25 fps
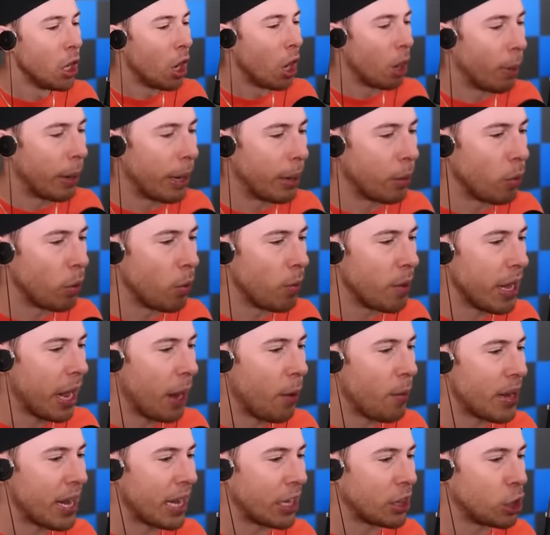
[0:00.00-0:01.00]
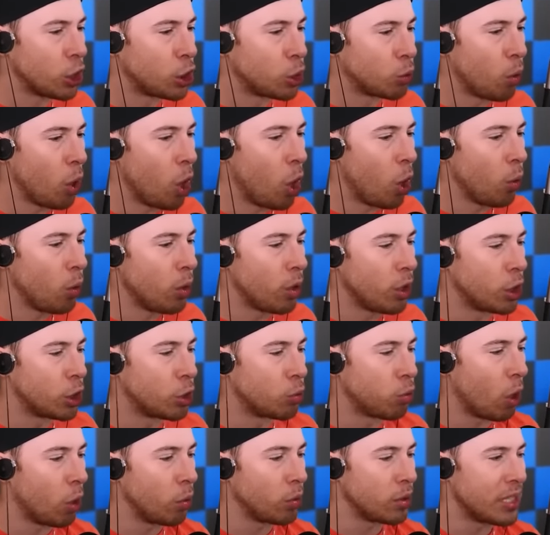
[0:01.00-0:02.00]
All right, what do we got? We got the drone. The
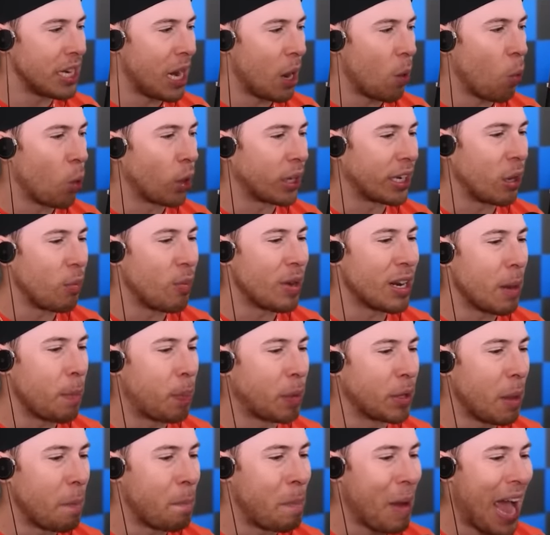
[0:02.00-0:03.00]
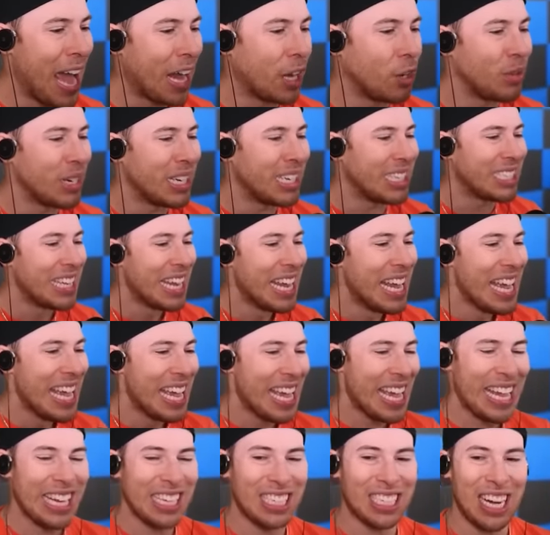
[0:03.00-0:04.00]
drone's not working. We got to put the batteries
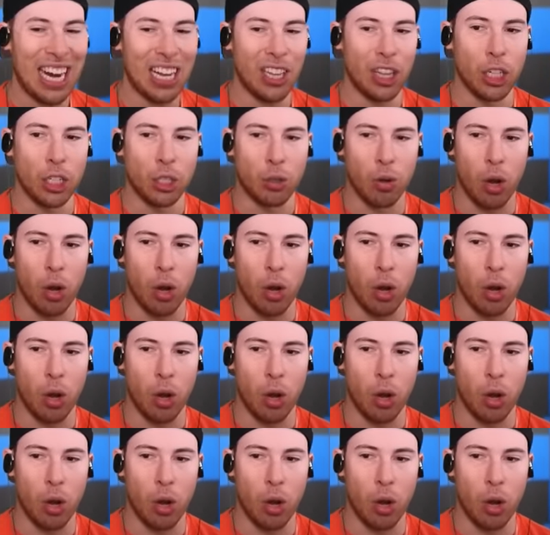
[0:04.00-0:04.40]
inside the